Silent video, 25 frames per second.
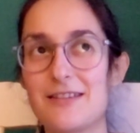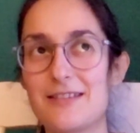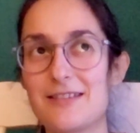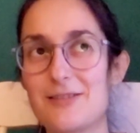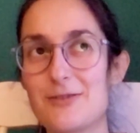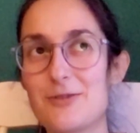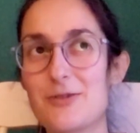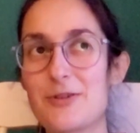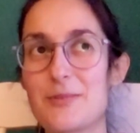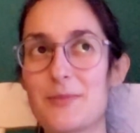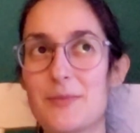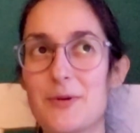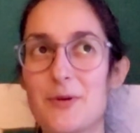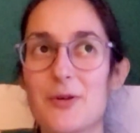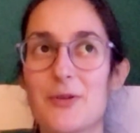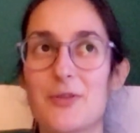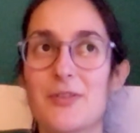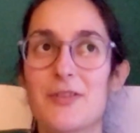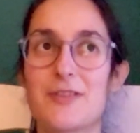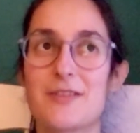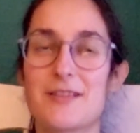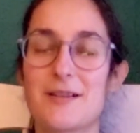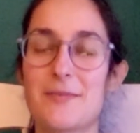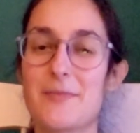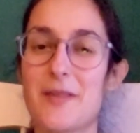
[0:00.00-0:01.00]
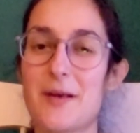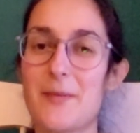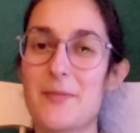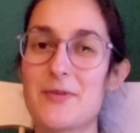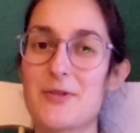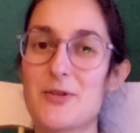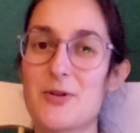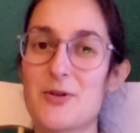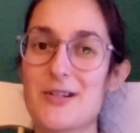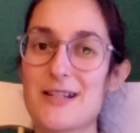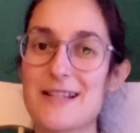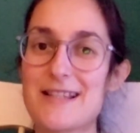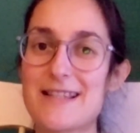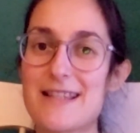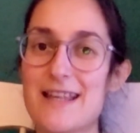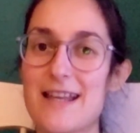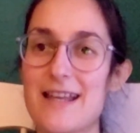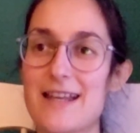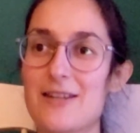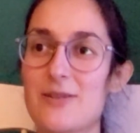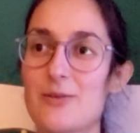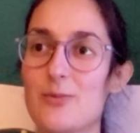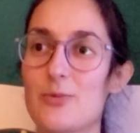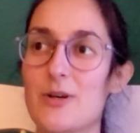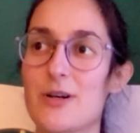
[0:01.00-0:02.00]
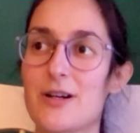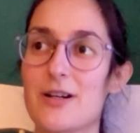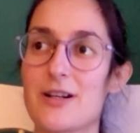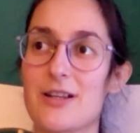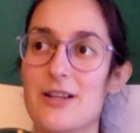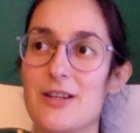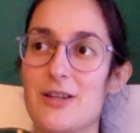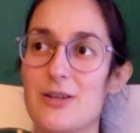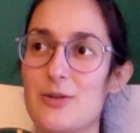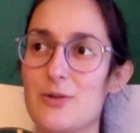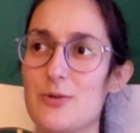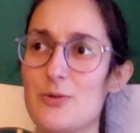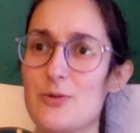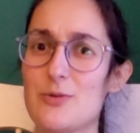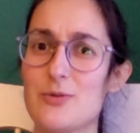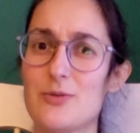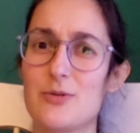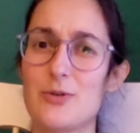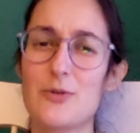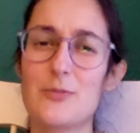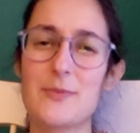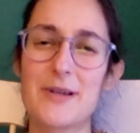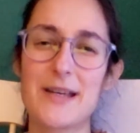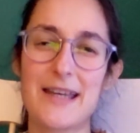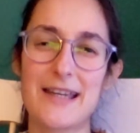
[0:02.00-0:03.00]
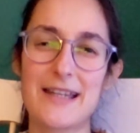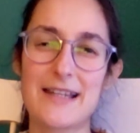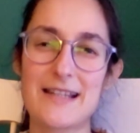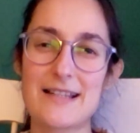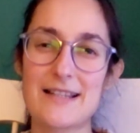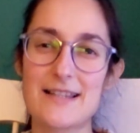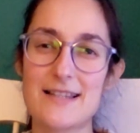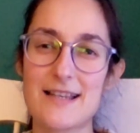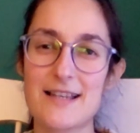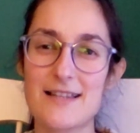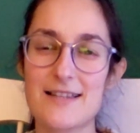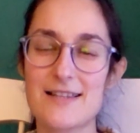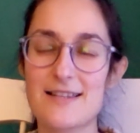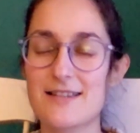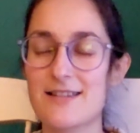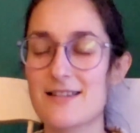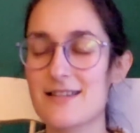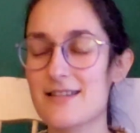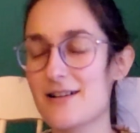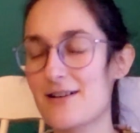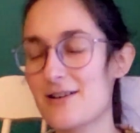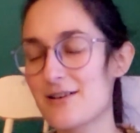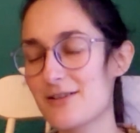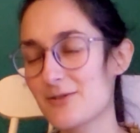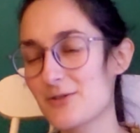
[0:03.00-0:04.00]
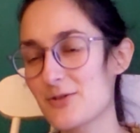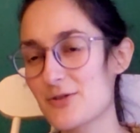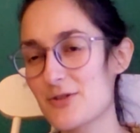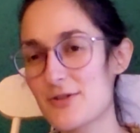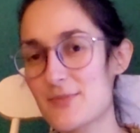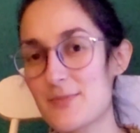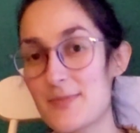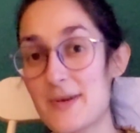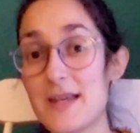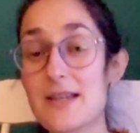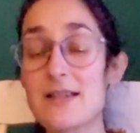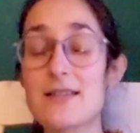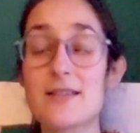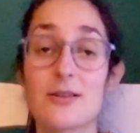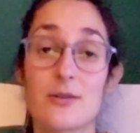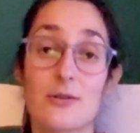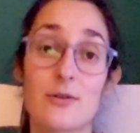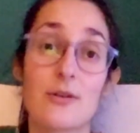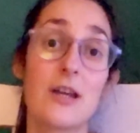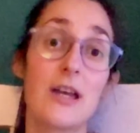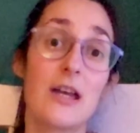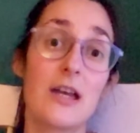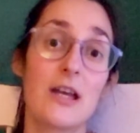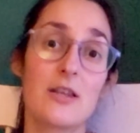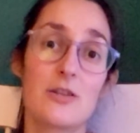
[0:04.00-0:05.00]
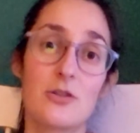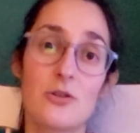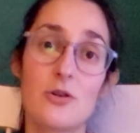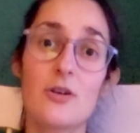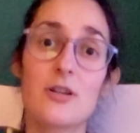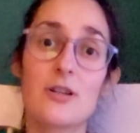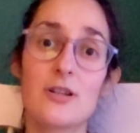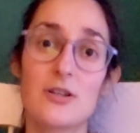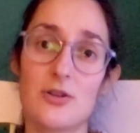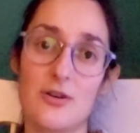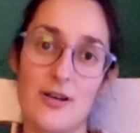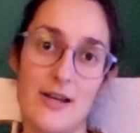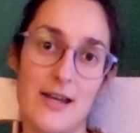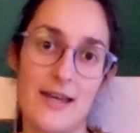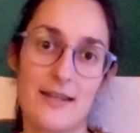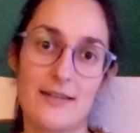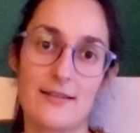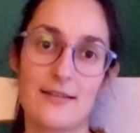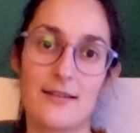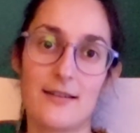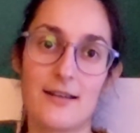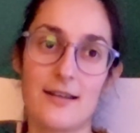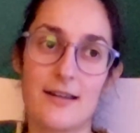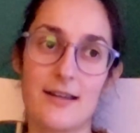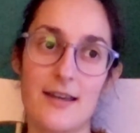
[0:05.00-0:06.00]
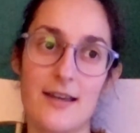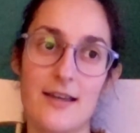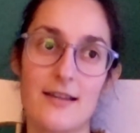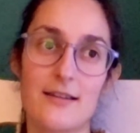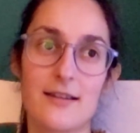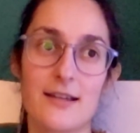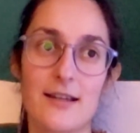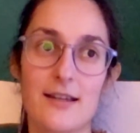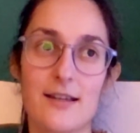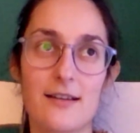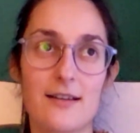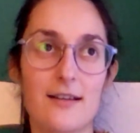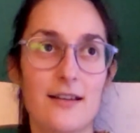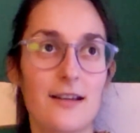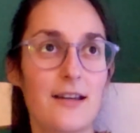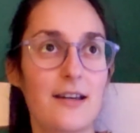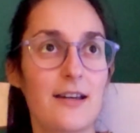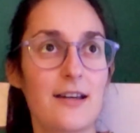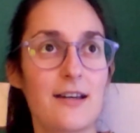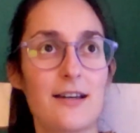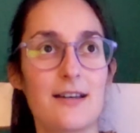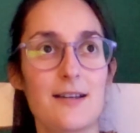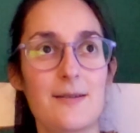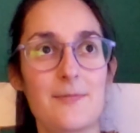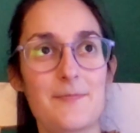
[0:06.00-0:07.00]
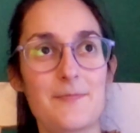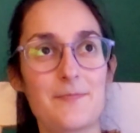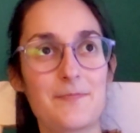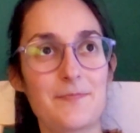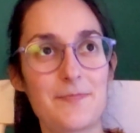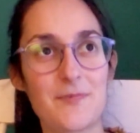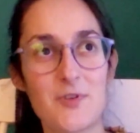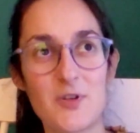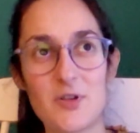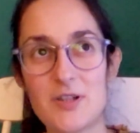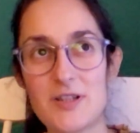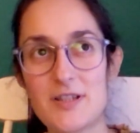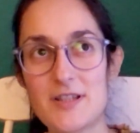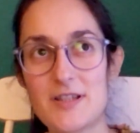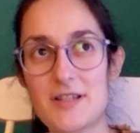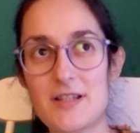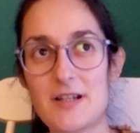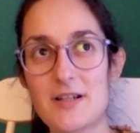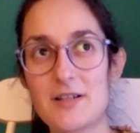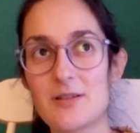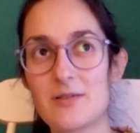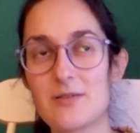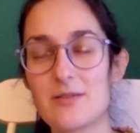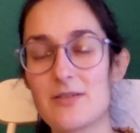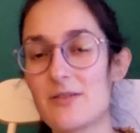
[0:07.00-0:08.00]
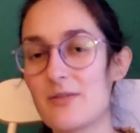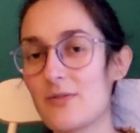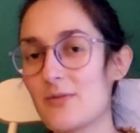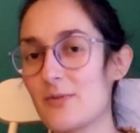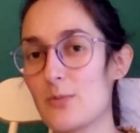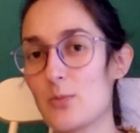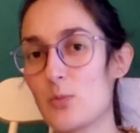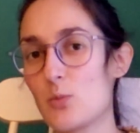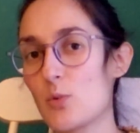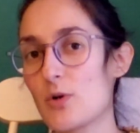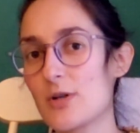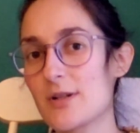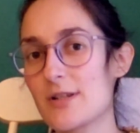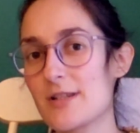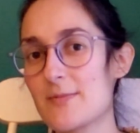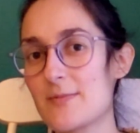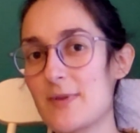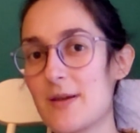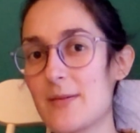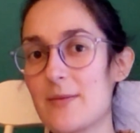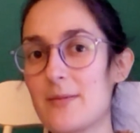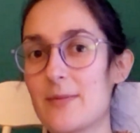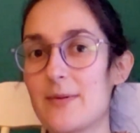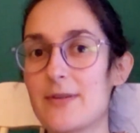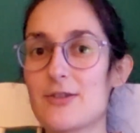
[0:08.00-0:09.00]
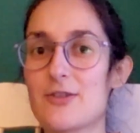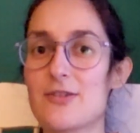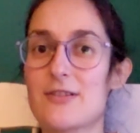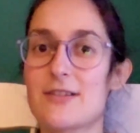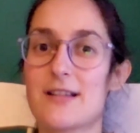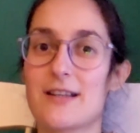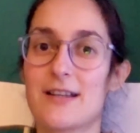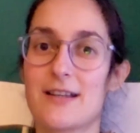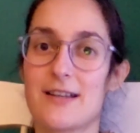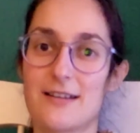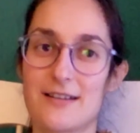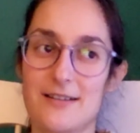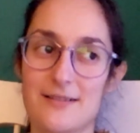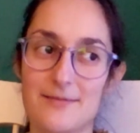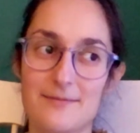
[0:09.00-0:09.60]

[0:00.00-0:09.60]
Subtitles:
during birth sometimes you're in a state where you don't make any sense and it's hard to speak. So talk in your head again, like not necessarily with words maybe, but just like